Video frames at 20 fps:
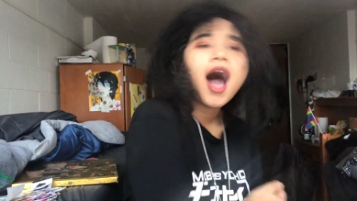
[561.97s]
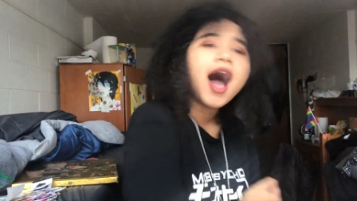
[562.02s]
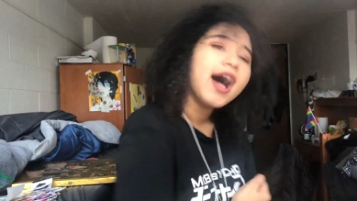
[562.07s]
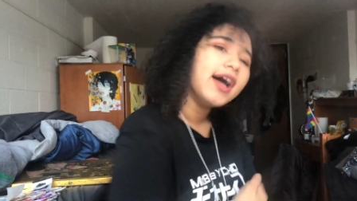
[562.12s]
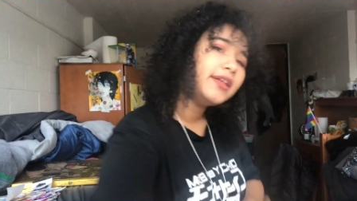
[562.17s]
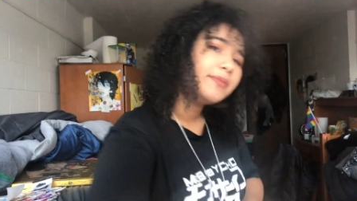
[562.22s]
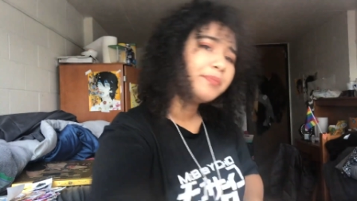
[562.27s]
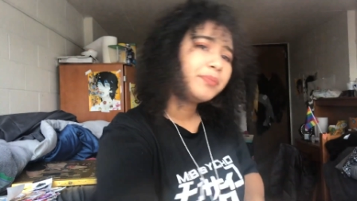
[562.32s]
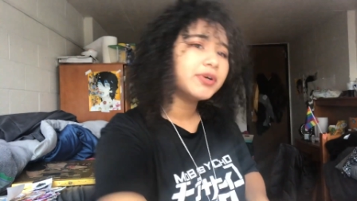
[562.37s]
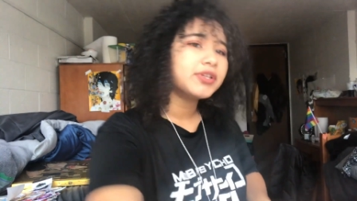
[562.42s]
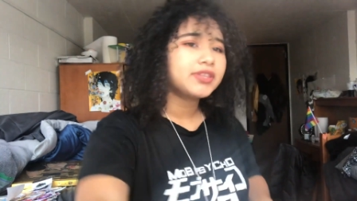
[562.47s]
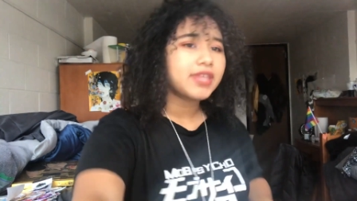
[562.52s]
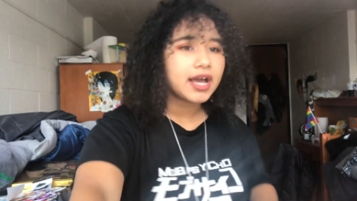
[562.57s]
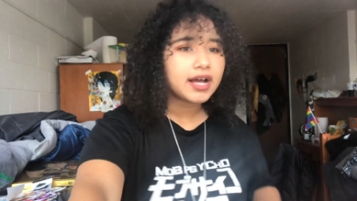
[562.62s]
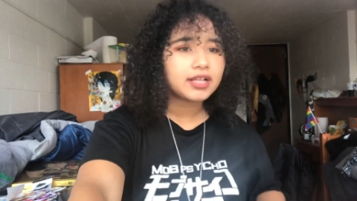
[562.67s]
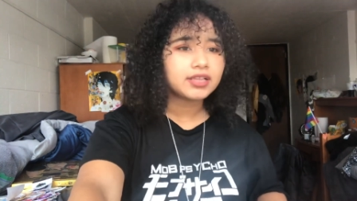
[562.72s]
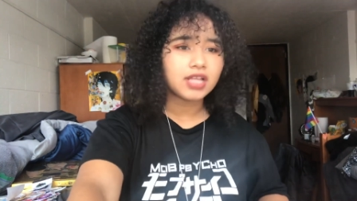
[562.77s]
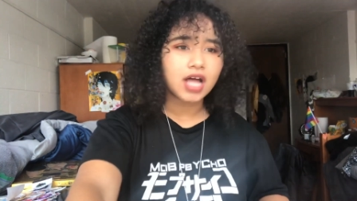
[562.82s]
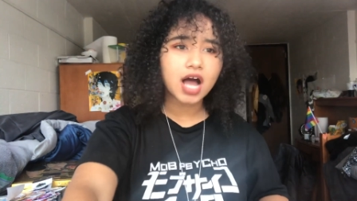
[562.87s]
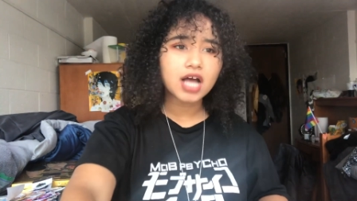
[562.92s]
I put
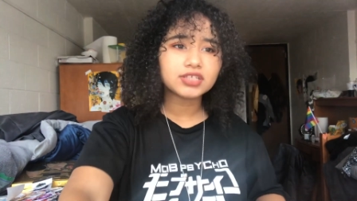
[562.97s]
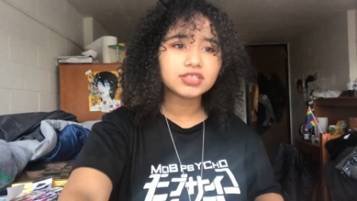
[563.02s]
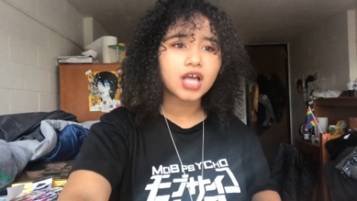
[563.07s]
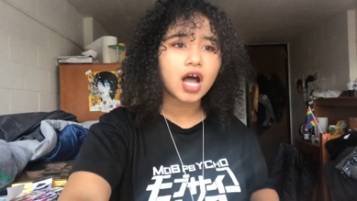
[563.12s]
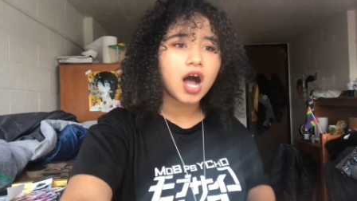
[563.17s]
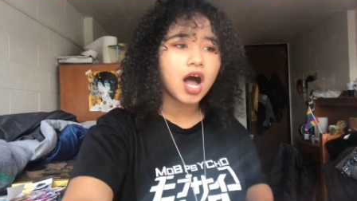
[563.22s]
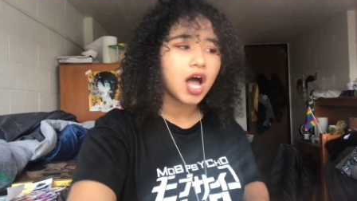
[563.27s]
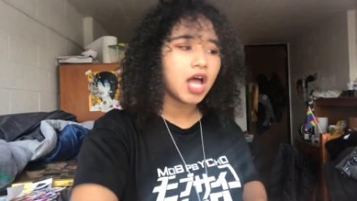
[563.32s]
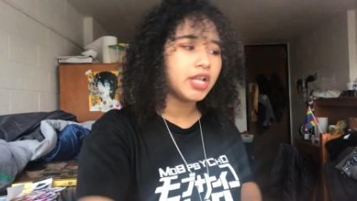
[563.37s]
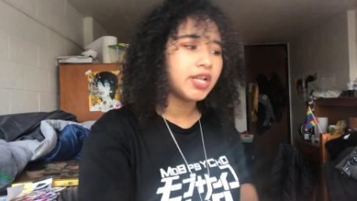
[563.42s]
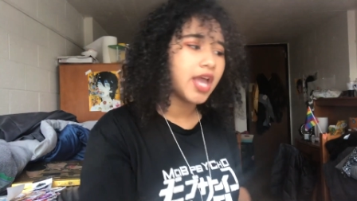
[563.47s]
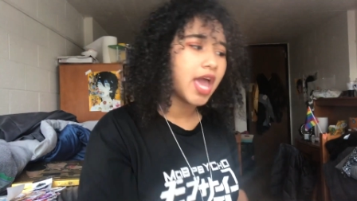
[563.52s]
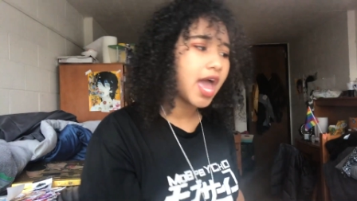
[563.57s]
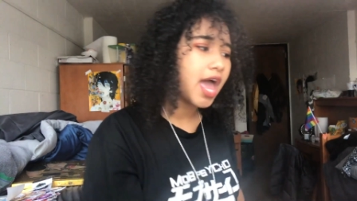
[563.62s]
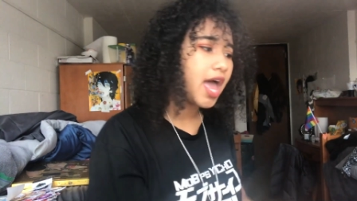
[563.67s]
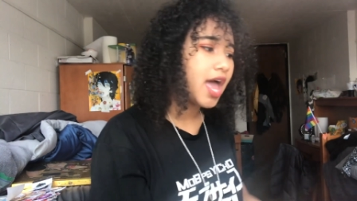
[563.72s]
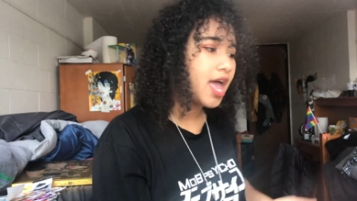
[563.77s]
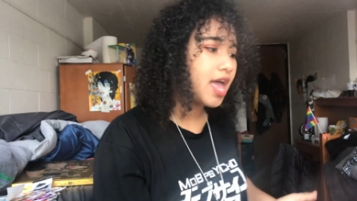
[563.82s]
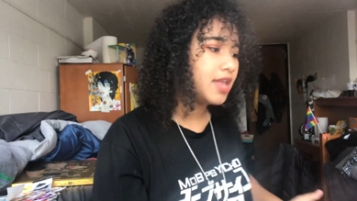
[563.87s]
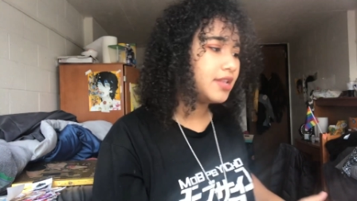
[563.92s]
that gloss on
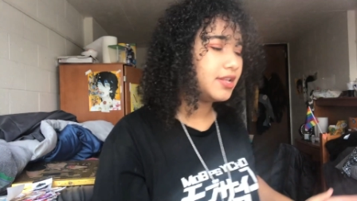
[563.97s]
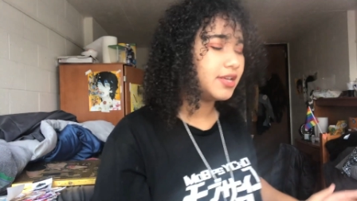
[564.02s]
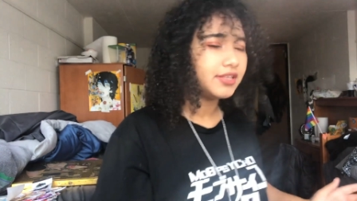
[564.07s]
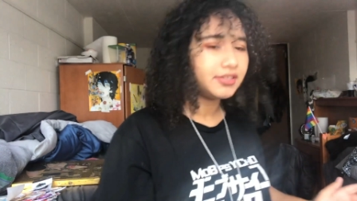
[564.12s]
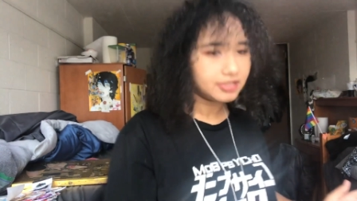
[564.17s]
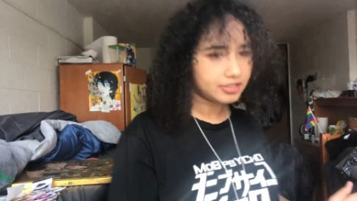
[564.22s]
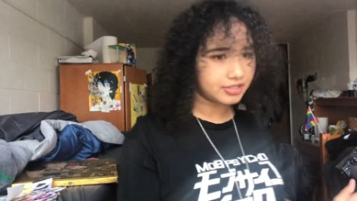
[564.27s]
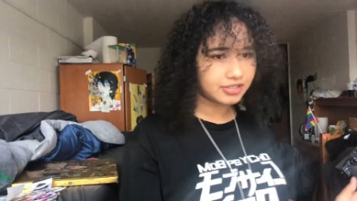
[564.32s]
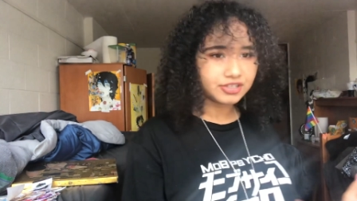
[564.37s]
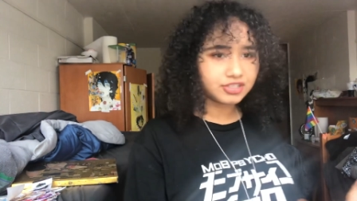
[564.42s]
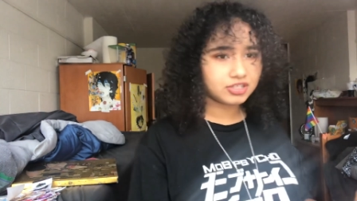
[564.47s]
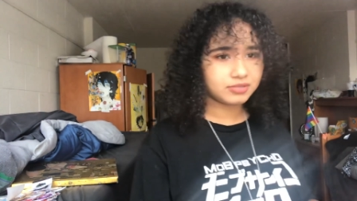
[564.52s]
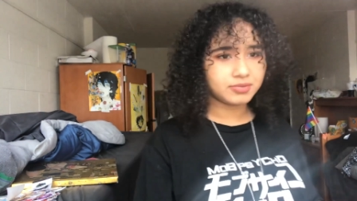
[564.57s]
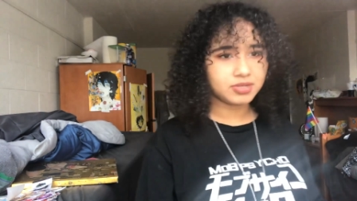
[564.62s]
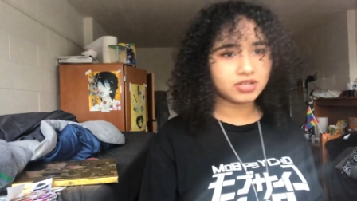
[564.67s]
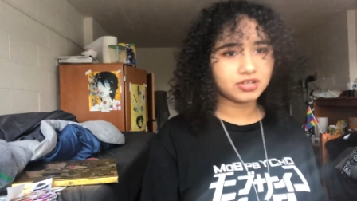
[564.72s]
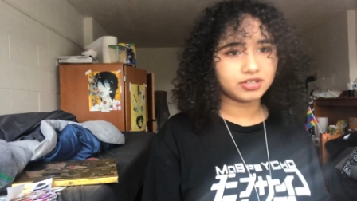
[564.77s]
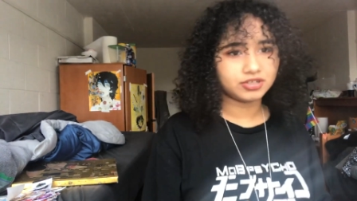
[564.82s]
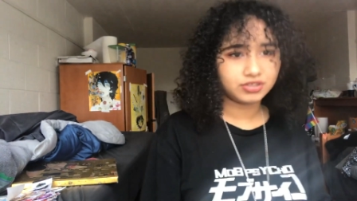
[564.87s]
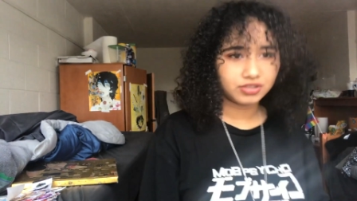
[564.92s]
and it didn't
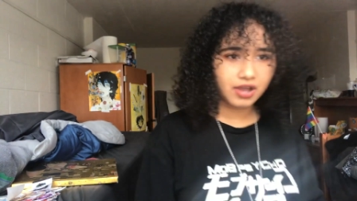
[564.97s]
smear.